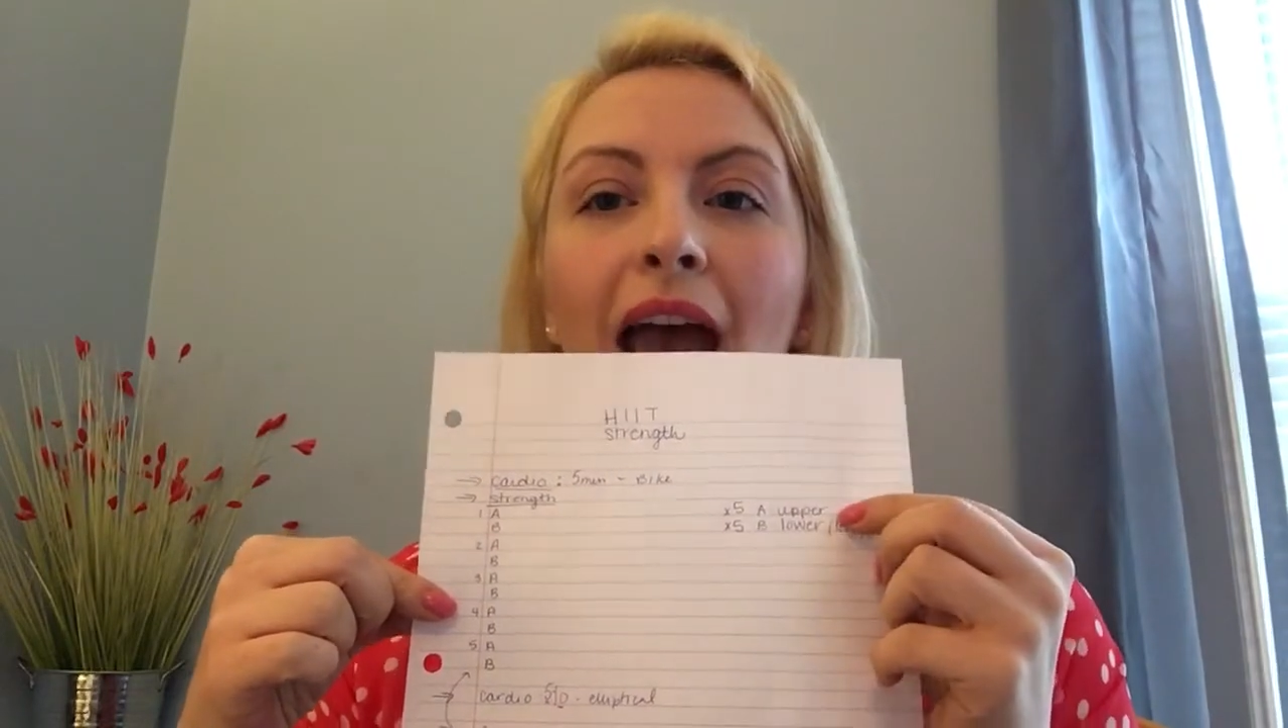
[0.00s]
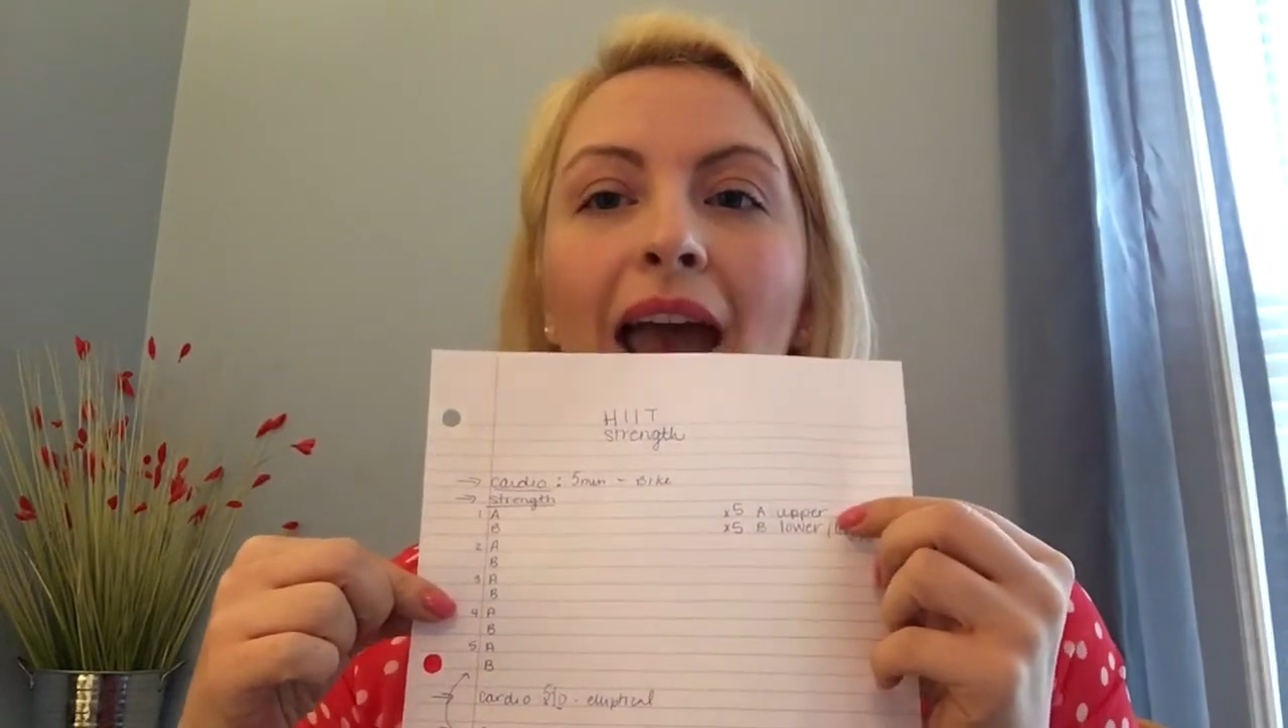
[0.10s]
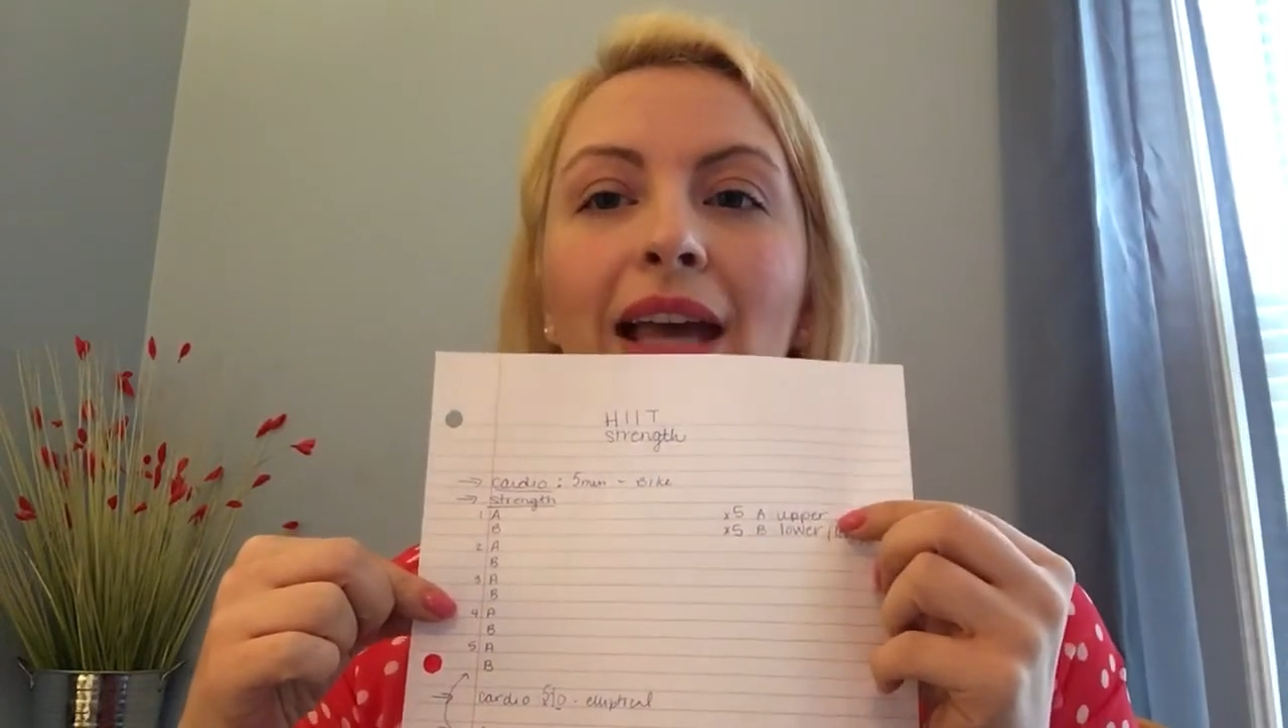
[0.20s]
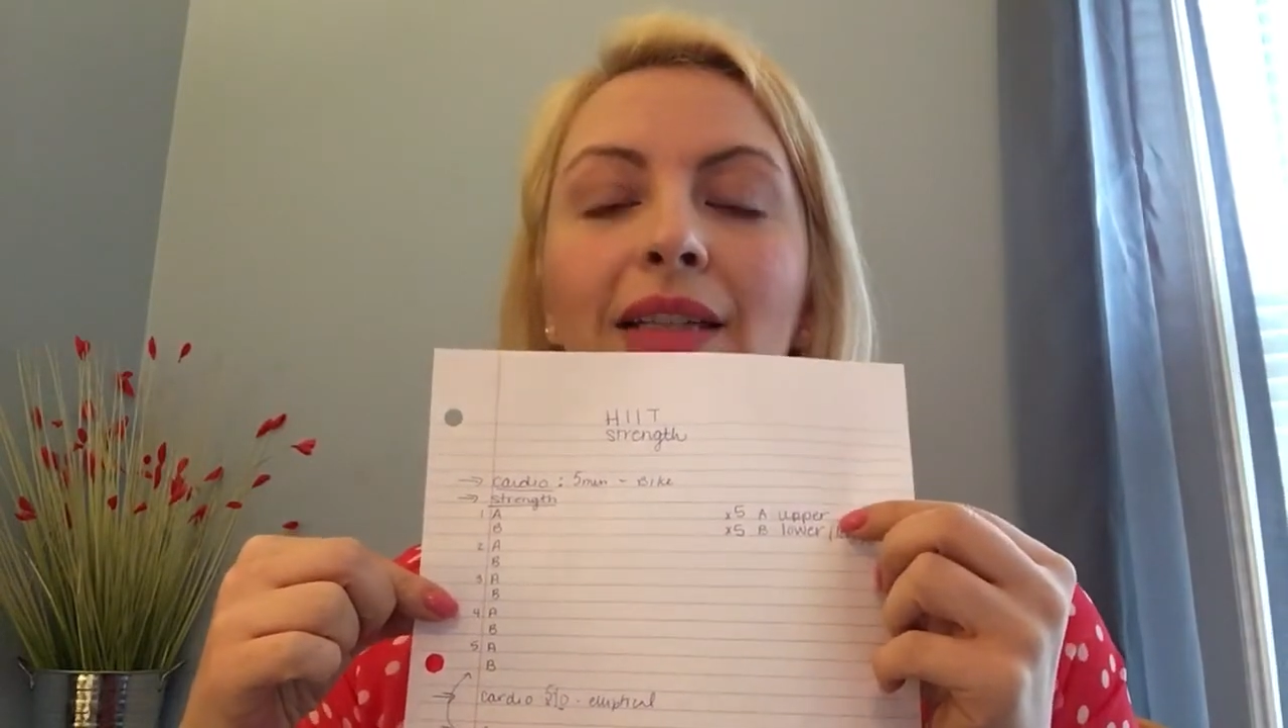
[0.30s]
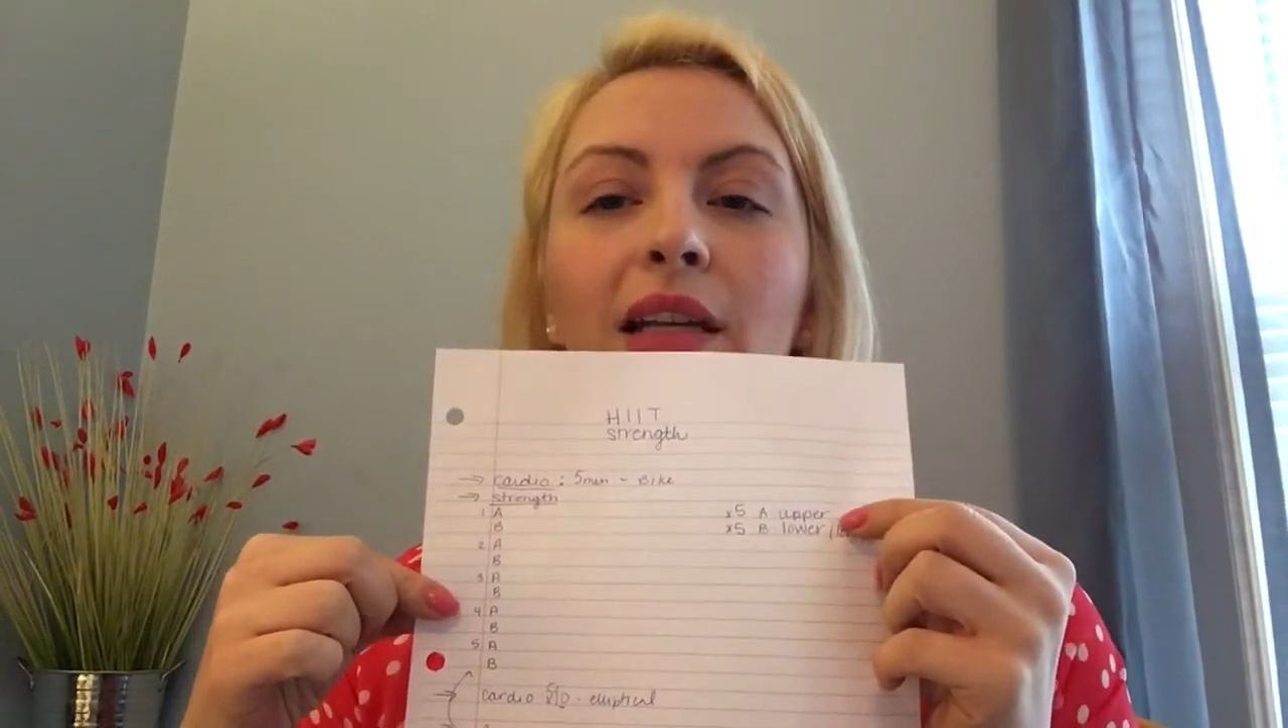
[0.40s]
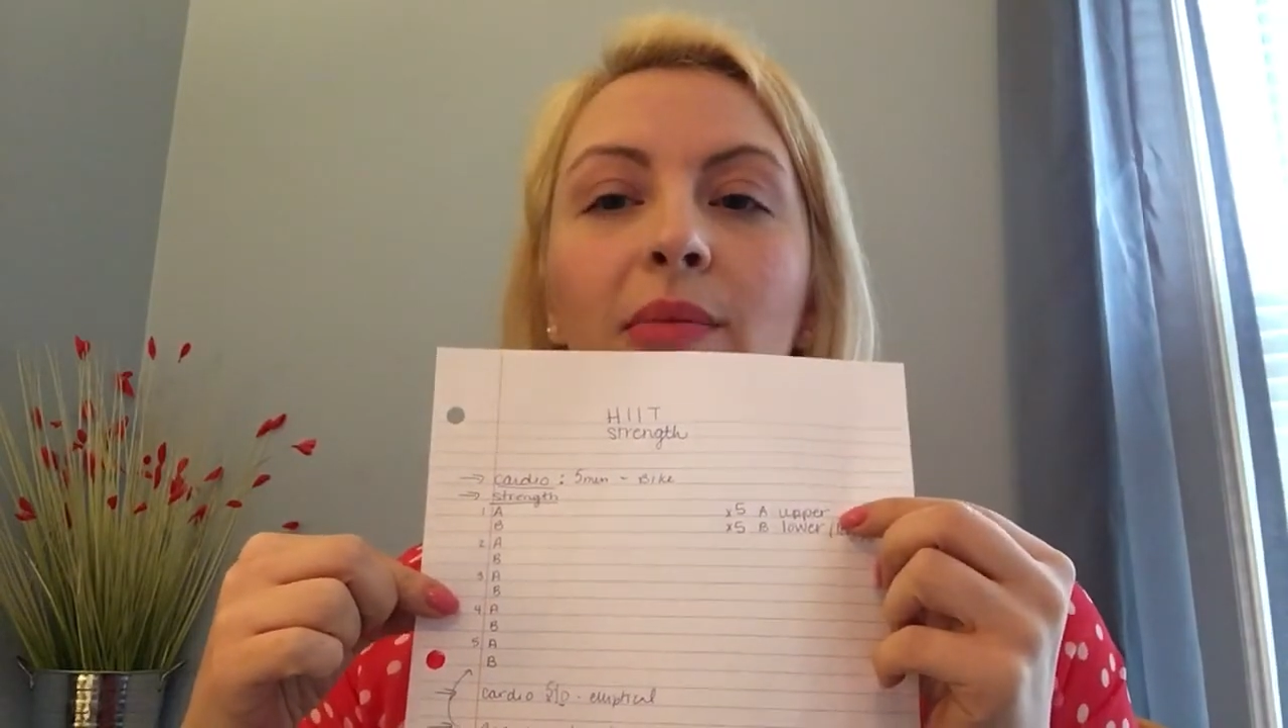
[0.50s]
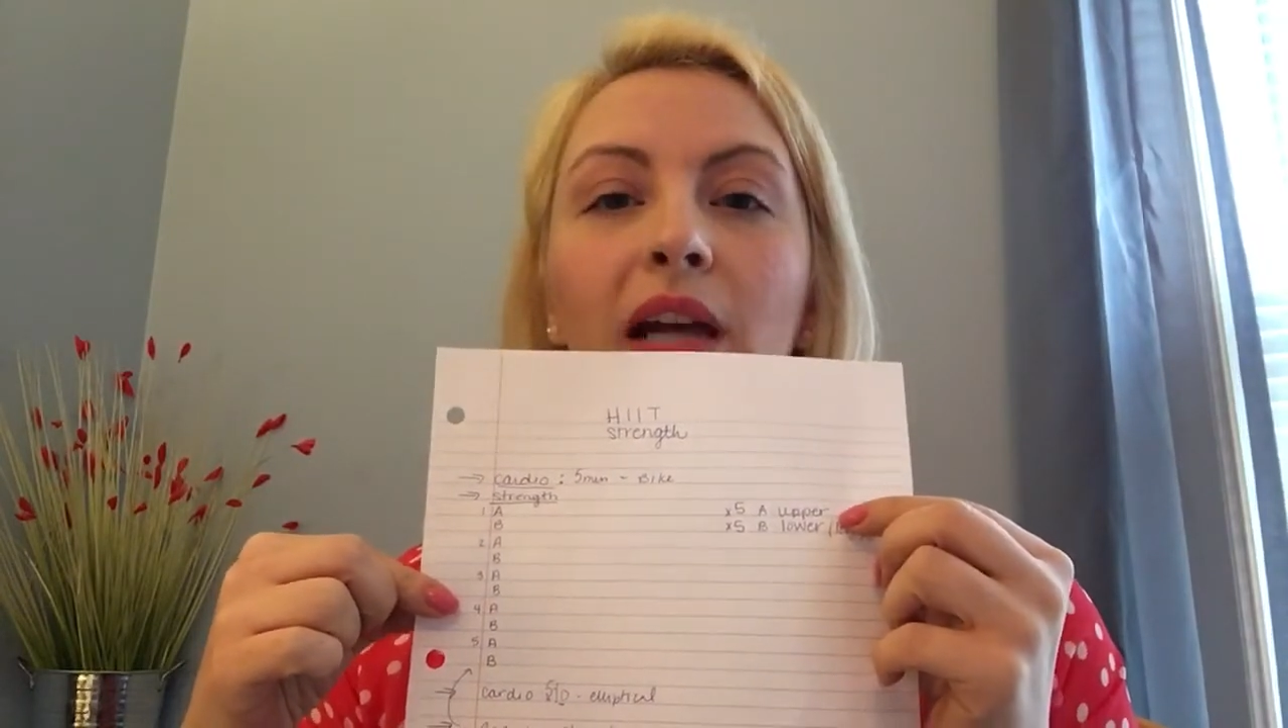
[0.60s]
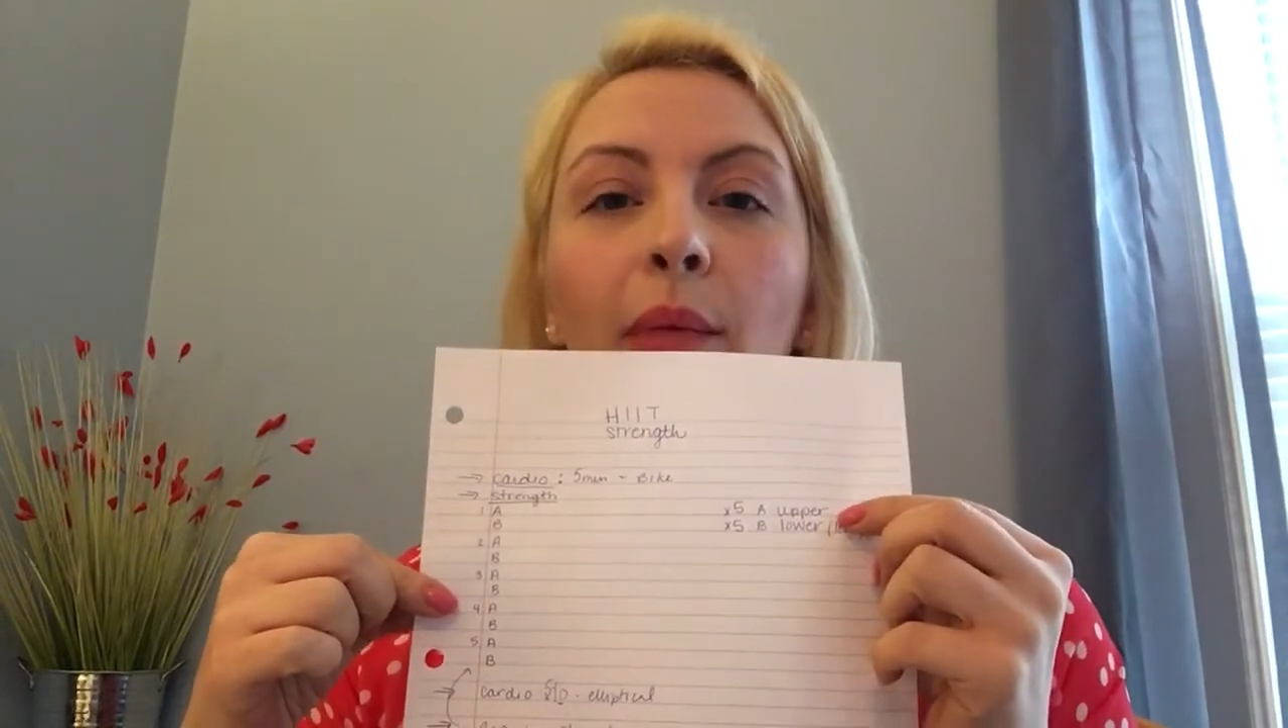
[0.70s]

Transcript: A is going to be